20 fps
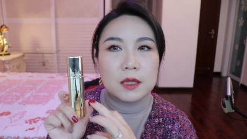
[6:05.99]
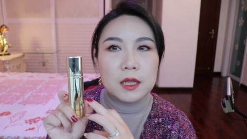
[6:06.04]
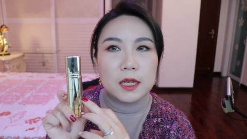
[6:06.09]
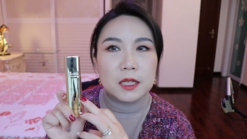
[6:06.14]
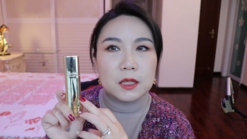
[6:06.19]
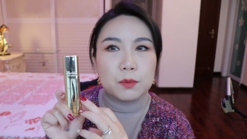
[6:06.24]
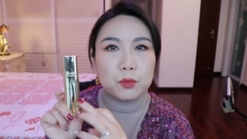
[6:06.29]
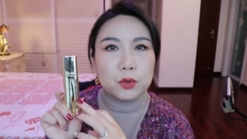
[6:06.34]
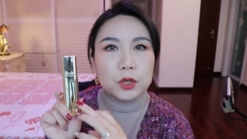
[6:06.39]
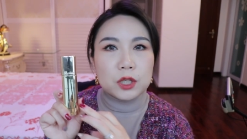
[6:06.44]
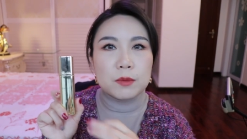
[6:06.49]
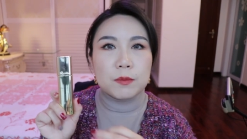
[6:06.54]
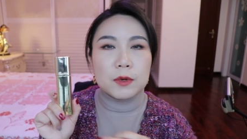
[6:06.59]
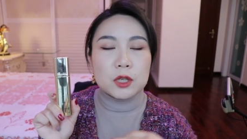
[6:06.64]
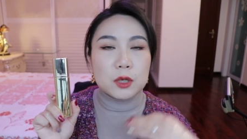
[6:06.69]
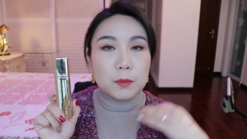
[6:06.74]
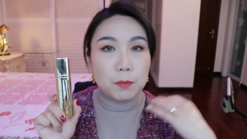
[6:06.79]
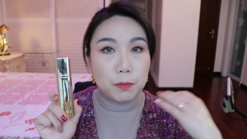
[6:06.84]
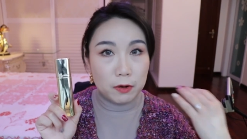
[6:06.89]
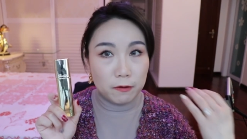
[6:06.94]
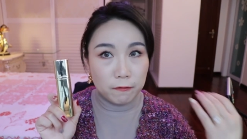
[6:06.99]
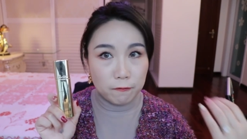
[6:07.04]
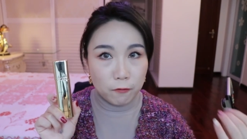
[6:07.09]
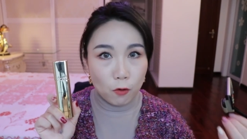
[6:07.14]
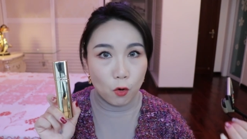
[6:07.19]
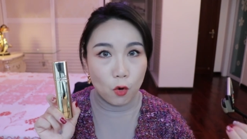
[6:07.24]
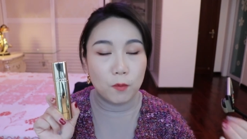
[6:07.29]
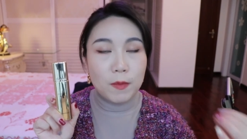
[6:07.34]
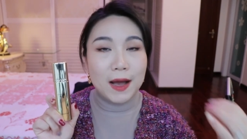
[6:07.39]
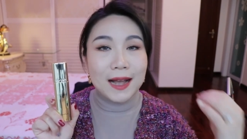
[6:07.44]
This pretty much
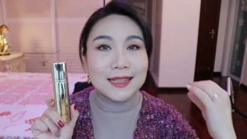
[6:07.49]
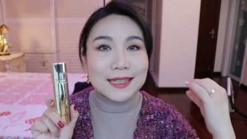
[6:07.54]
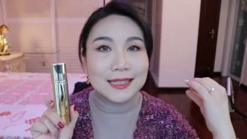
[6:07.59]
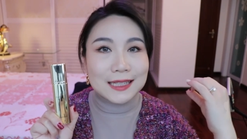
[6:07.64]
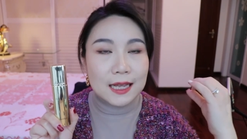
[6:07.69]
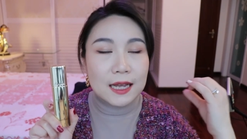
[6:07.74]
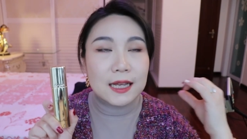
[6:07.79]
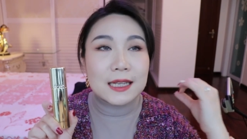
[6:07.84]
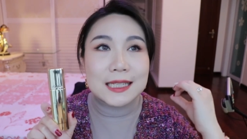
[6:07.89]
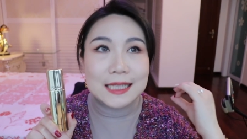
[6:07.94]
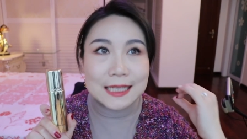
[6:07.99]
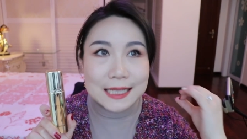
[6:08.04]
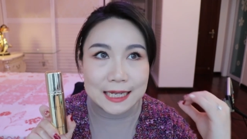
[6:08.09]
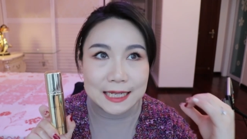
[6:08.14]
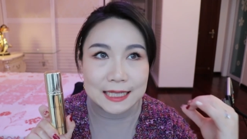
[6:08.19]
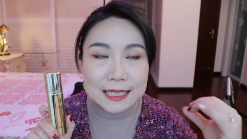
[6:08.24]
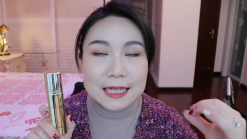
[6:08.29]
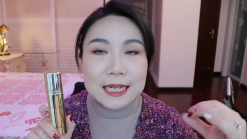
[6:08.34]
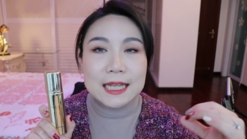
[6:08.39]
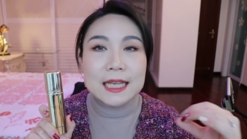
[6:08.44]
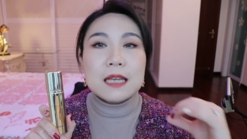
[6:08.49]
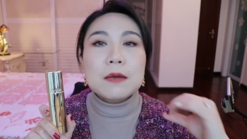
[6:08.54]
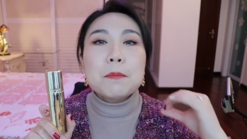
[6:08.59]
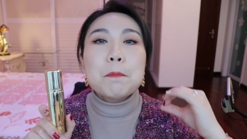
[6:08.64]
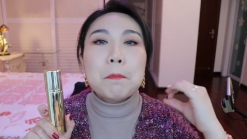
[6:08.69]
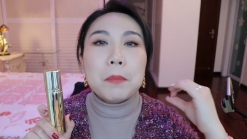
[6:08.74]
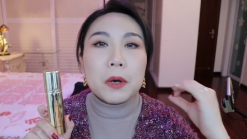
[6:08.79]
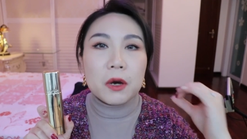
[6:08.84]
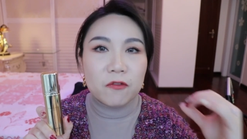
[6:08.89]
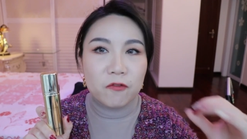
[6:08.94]
perform and steadily
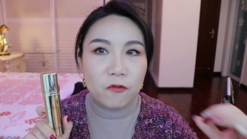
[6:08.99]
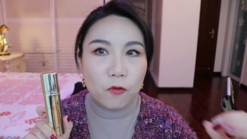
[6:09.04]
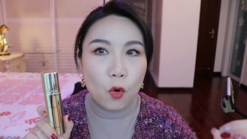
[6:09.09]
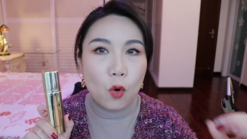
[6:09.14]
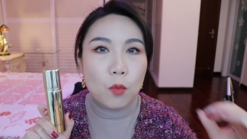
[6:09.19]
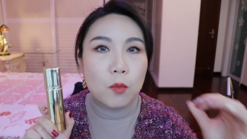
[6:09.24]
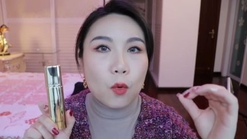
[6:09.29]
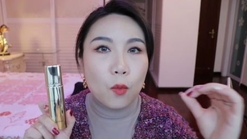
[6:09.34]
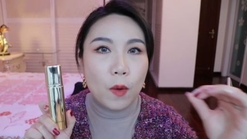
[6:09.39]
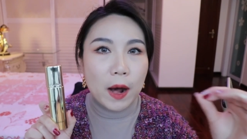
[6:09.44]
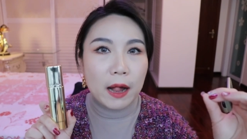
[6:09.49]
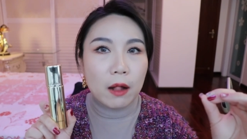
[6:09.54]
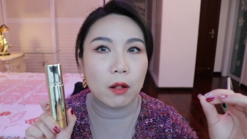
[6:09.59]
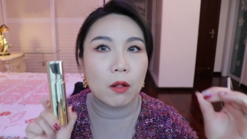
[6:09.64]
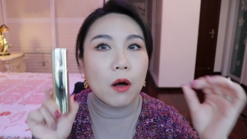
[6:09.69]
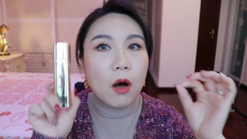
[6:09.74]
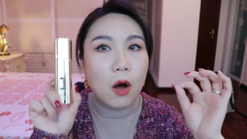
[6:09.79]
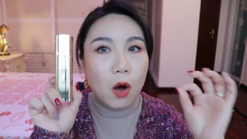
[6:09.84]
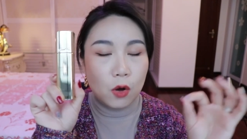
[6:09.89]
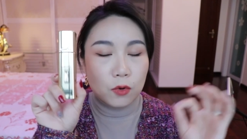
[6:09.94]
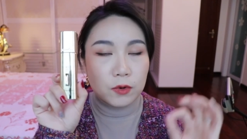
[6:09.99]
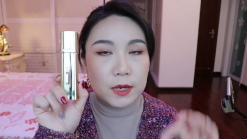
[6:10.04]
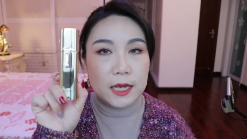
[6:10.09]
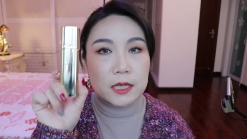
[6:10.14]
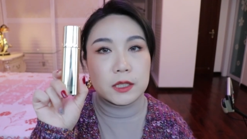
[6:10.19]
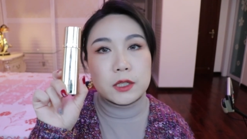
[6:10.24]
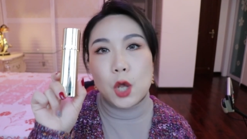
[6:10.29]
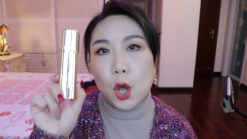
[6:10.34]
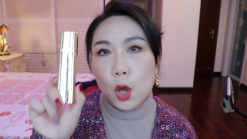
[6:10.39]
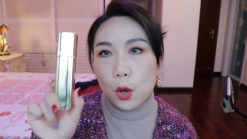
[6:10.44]
perform well on
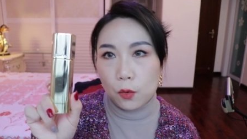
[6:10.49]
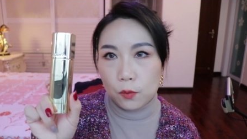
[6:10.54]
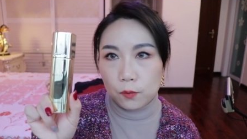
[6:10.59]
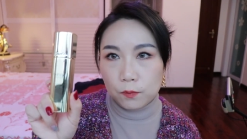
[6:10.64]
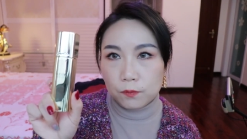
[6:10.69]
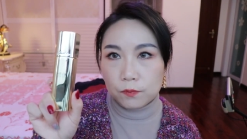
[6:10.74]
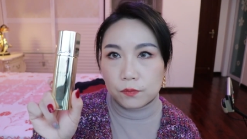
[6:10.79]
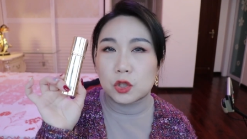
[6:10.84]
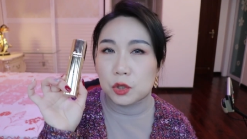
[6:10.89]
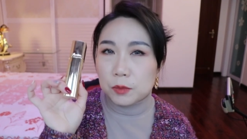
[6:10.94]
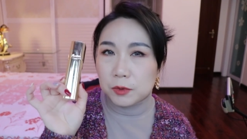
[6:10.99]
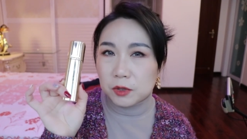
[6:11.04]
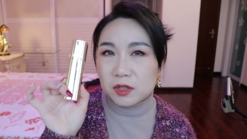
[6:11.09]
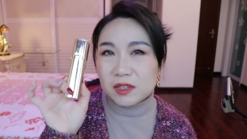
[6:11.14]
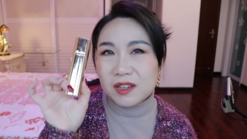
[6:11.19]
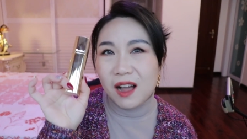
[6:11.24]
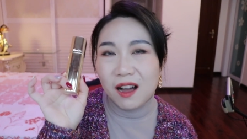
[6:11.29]
its own to be honest,